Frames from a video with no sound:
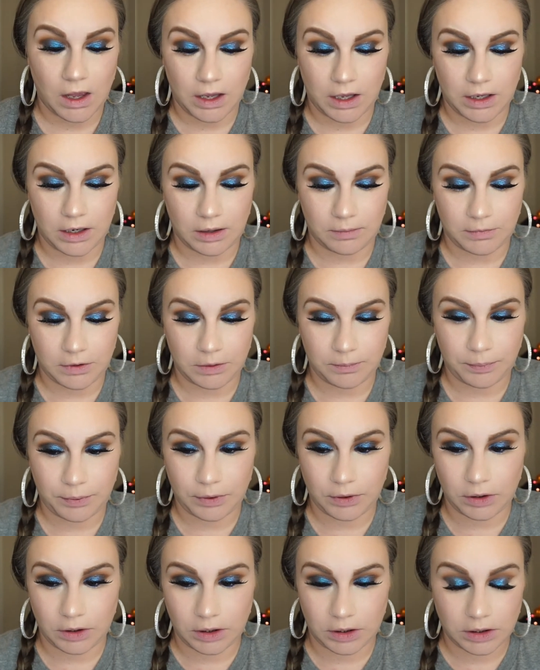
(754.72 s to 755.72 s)
And I'm
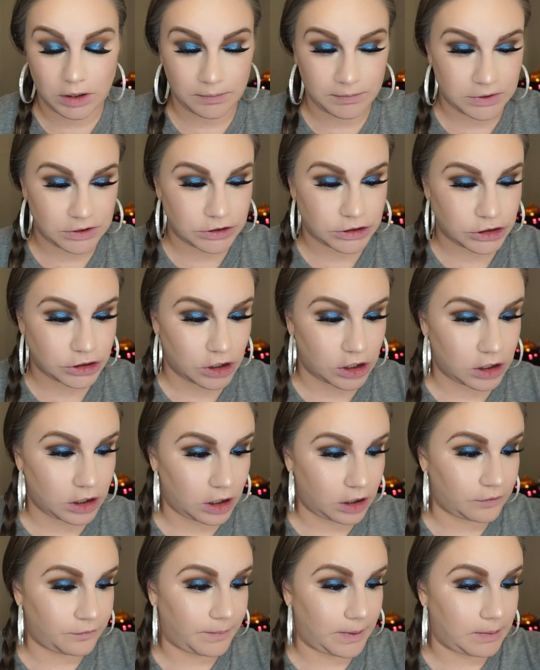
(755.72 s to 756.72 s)
gonna start
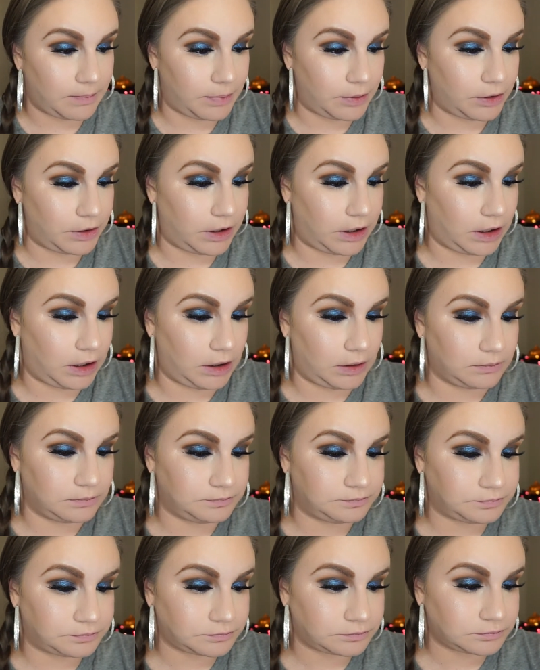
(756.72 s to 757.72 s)
off by
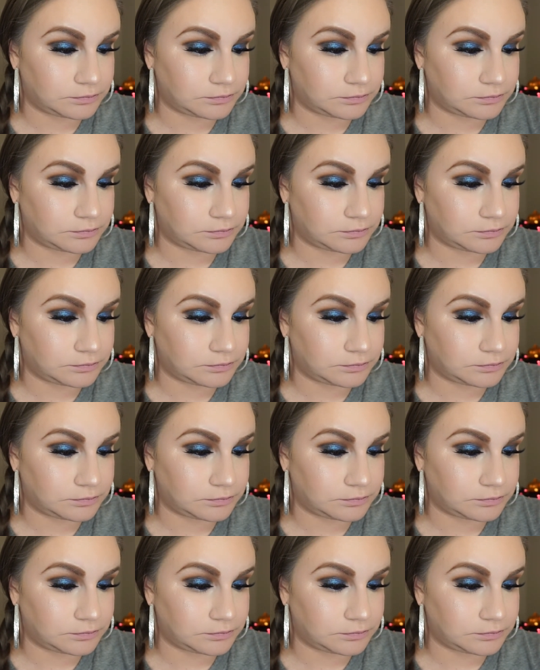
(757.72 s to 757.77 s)
putting